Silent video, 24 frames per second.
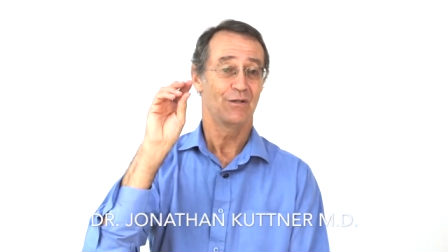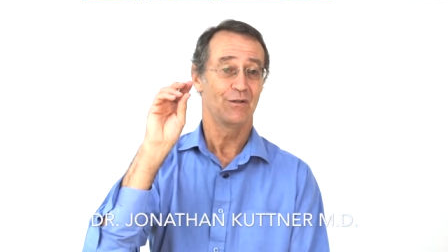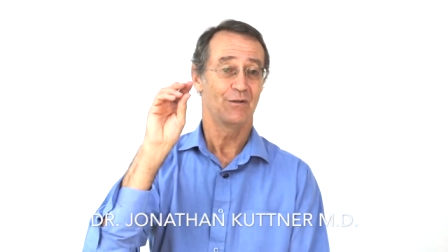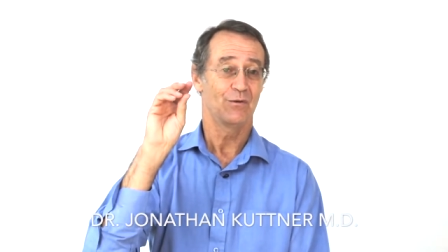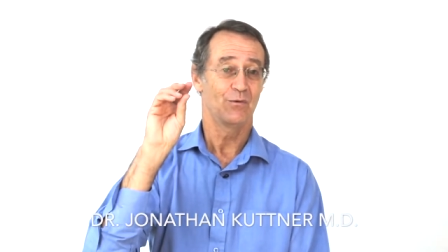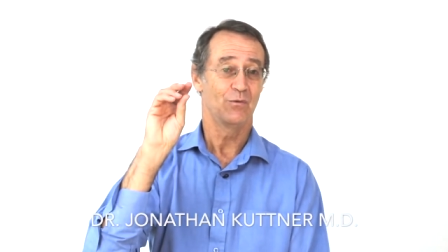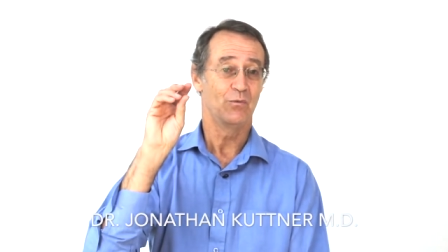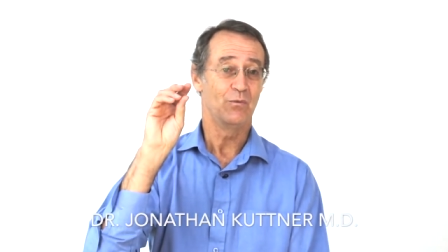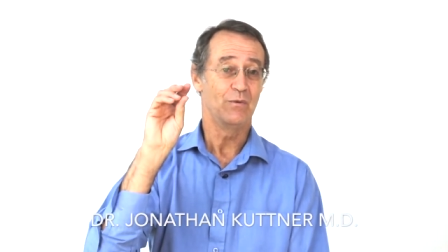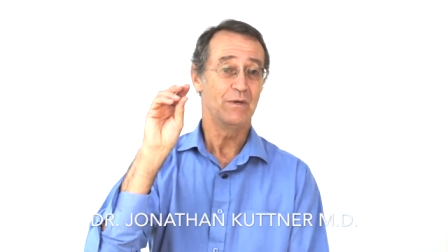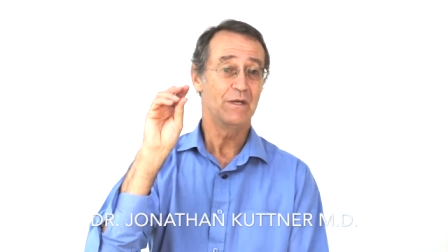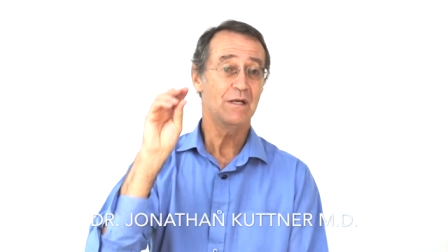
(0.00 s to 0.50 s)

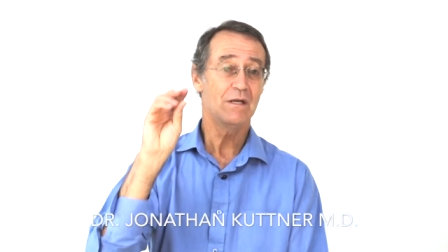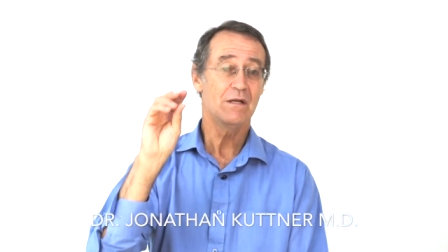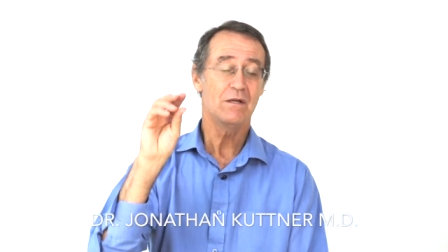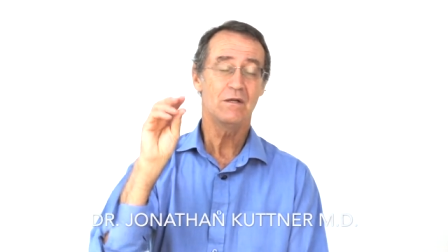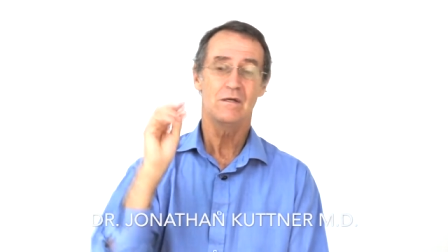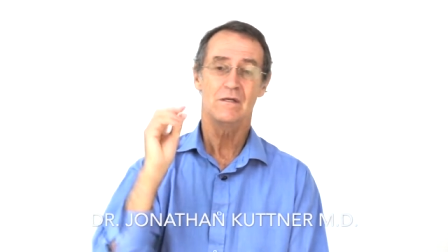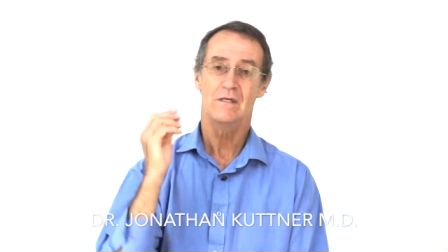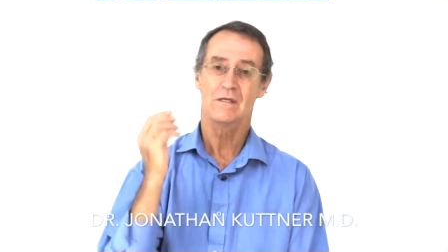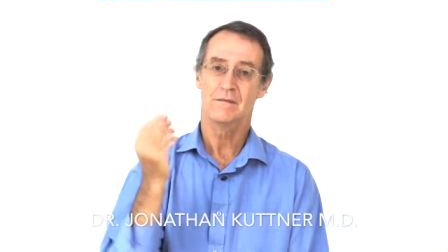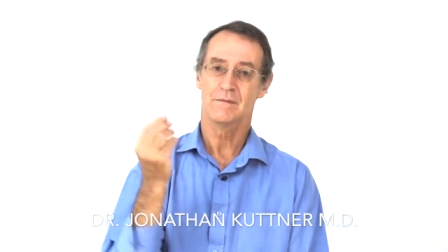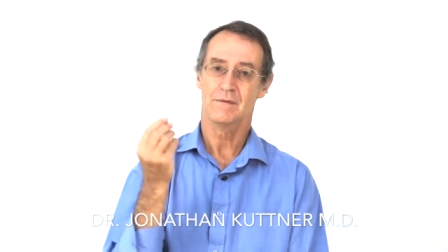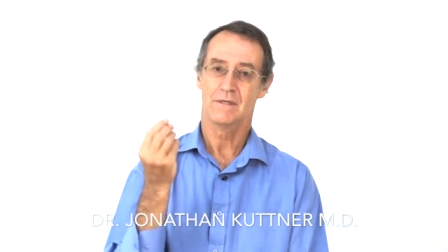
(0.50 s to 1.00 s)
we're
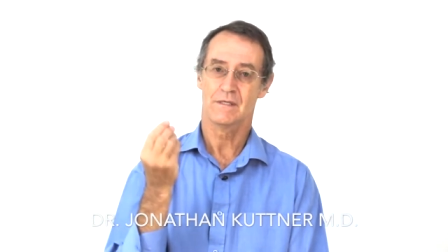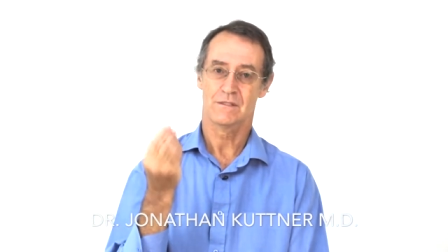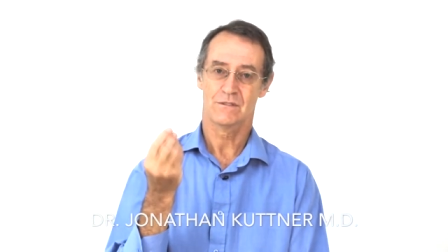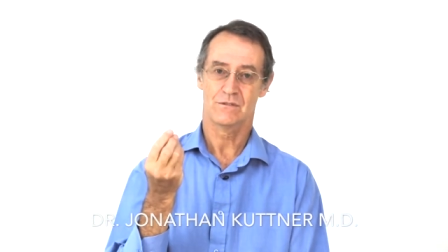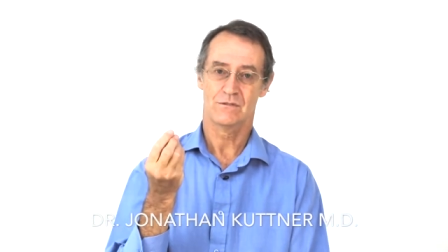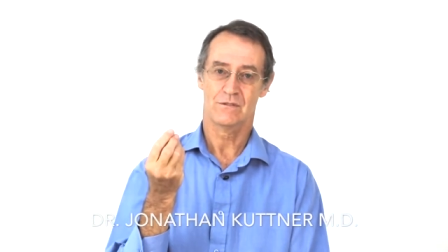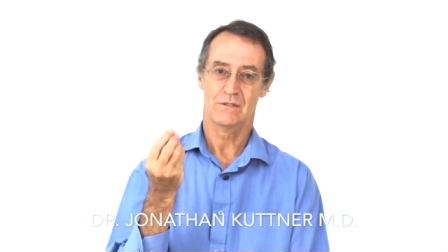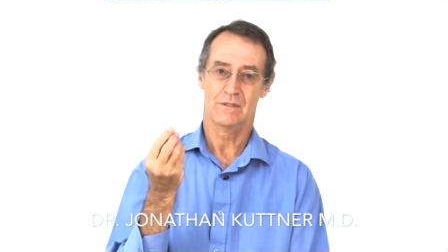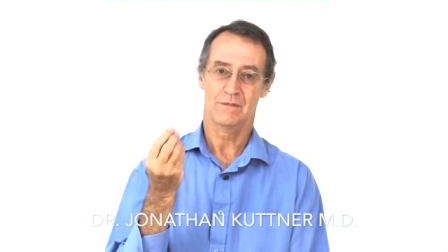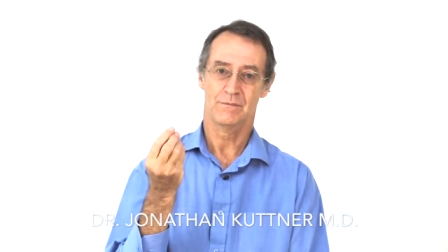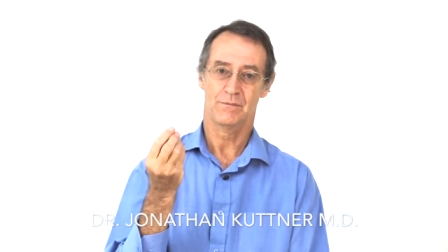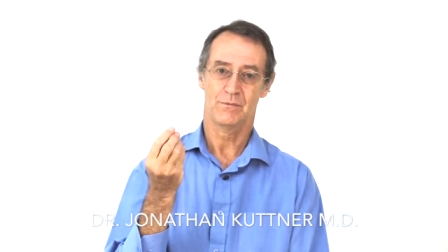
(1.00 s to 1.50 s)
learning about
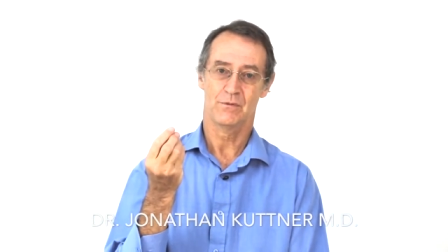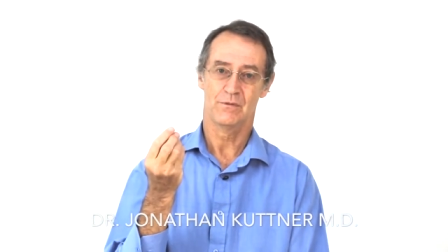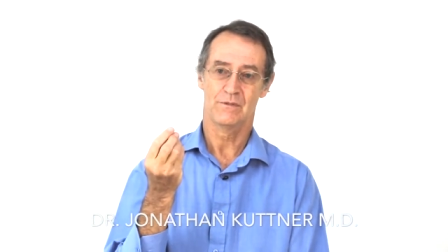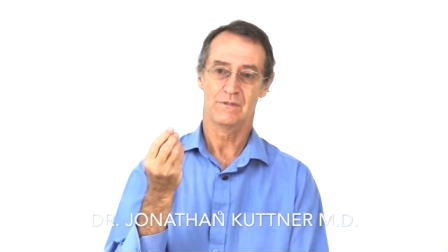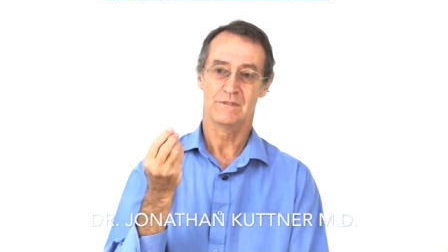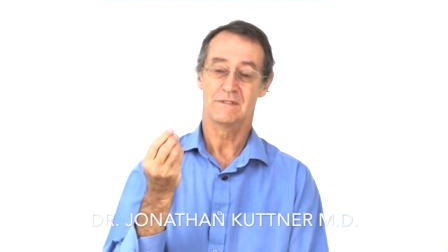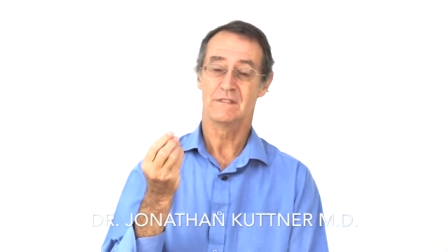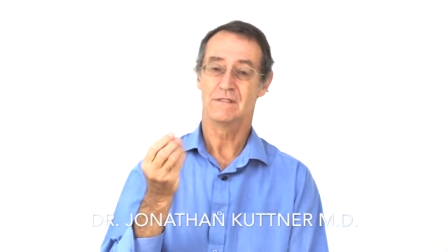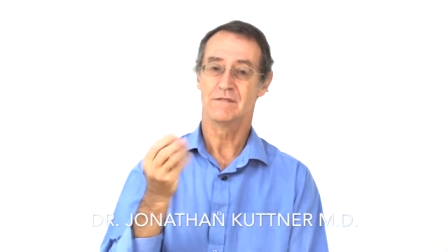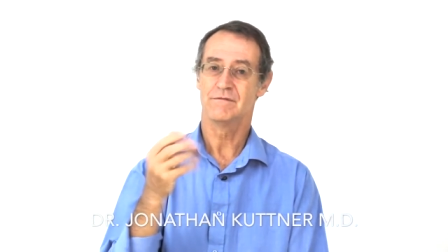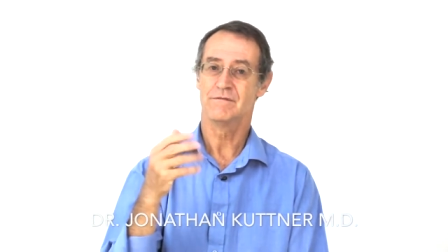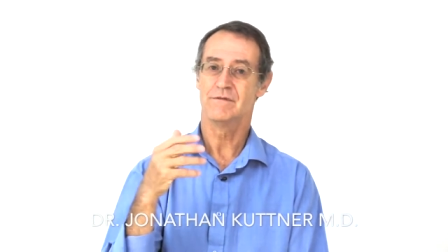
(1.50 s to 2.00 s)
trigger
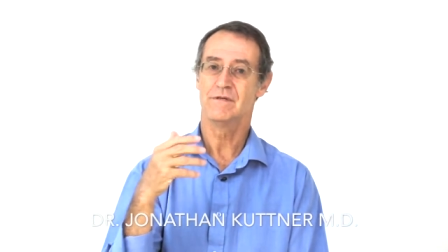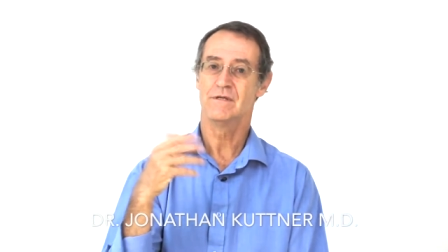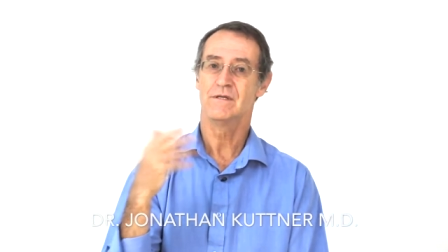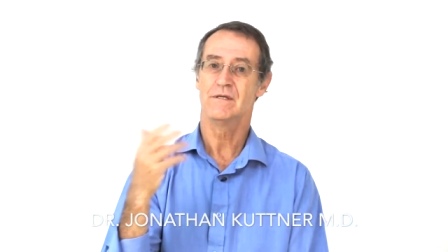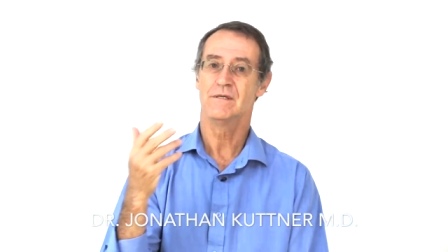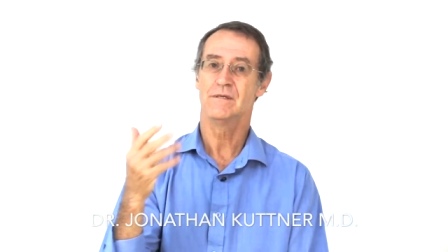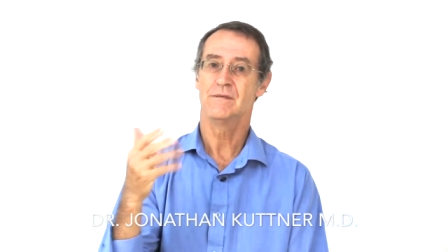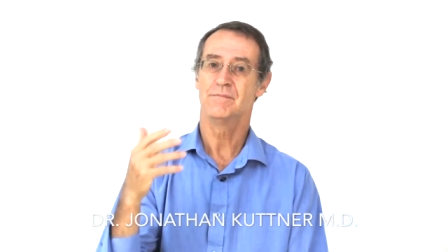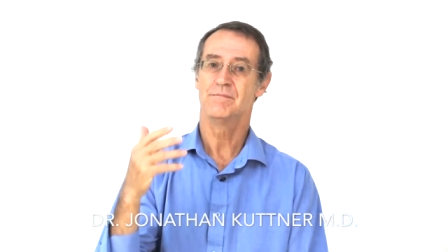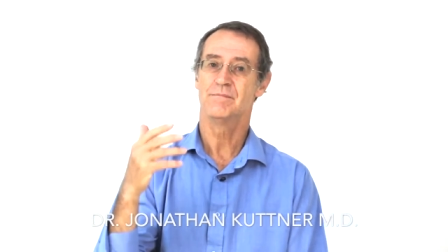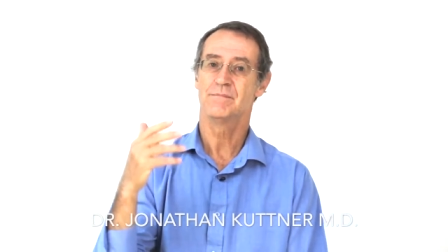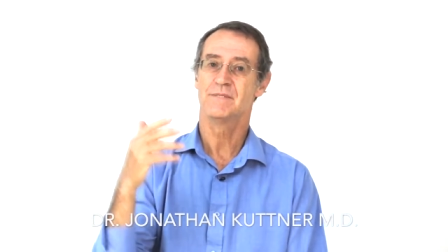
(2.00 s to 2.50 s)
points in a
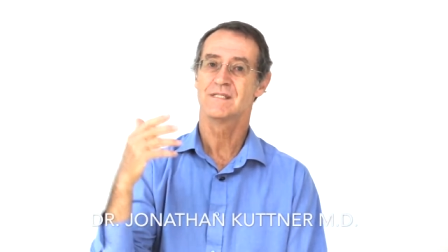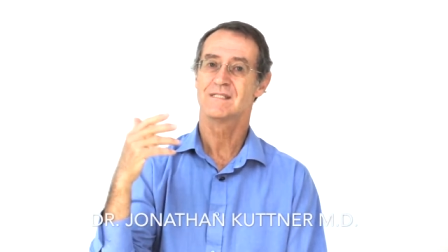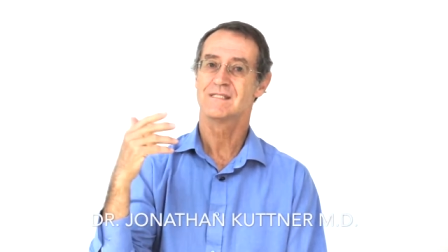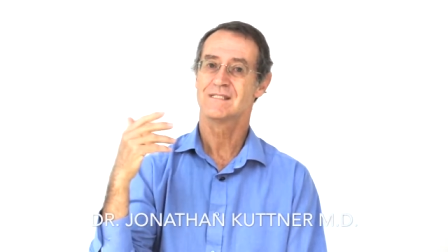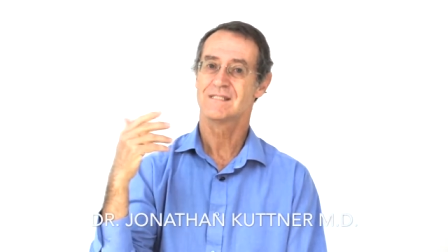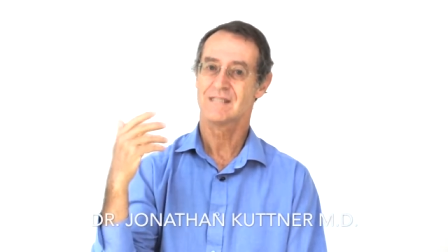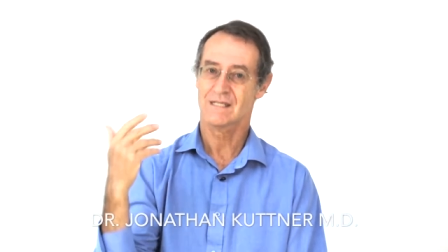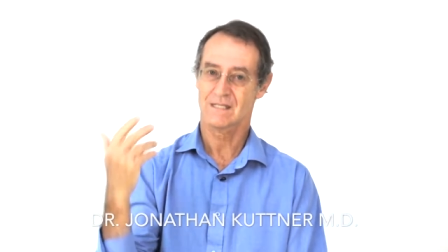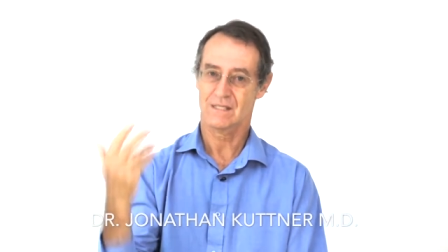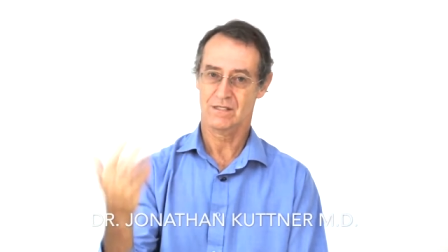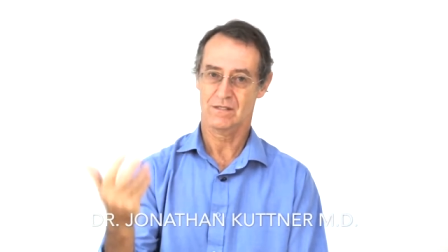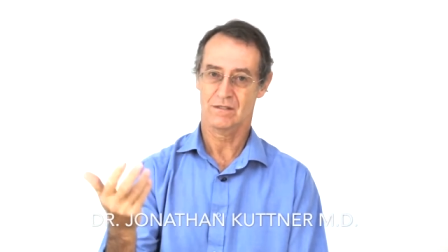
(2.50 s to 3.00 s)
very
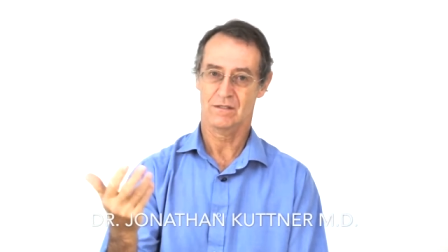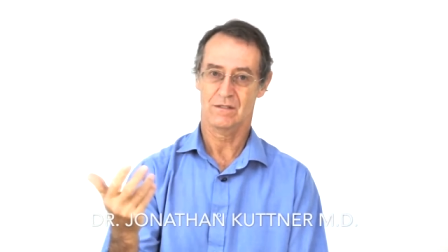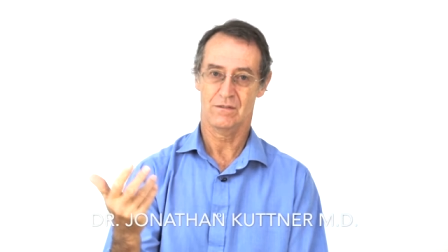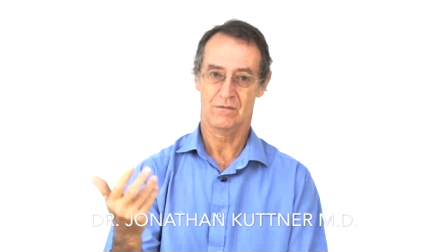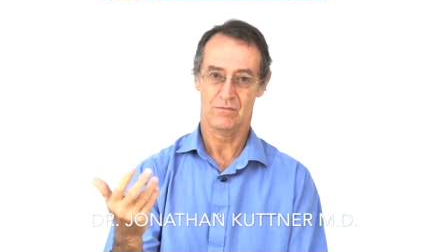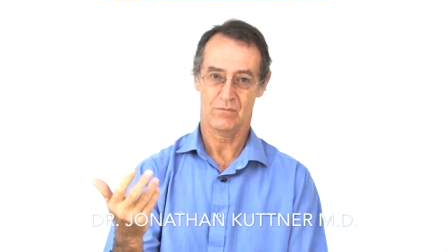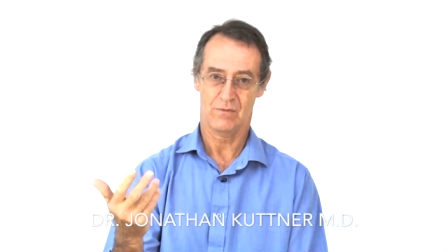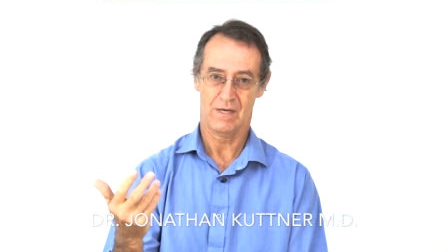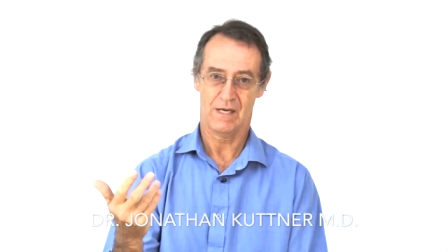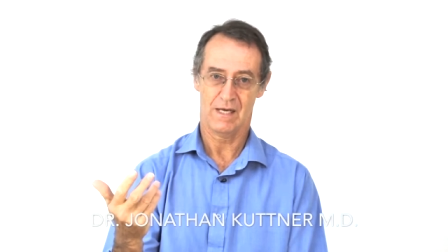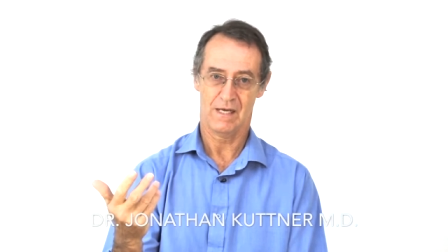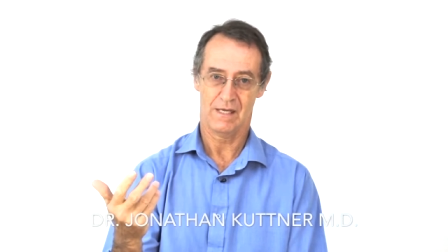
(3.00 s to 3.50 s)
particular
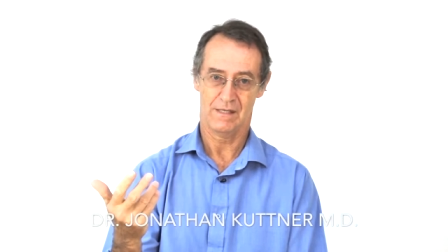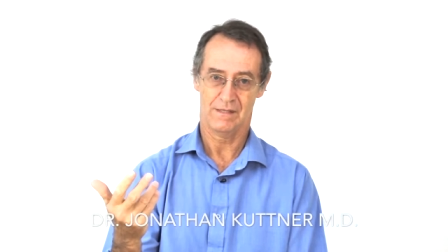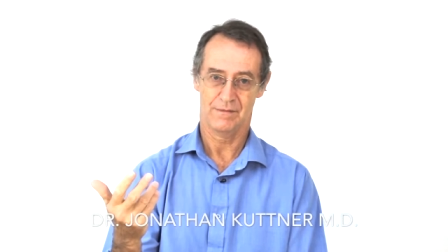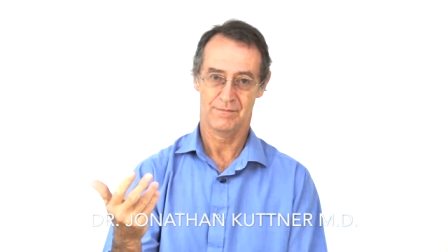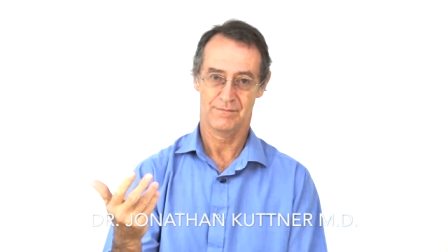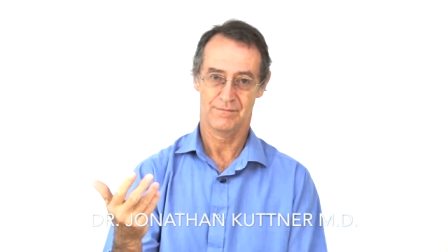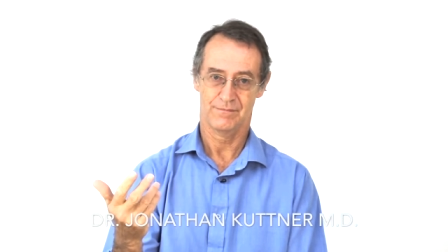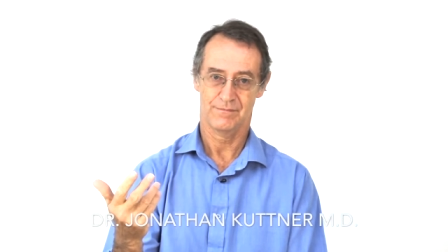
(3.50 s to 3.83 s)
way.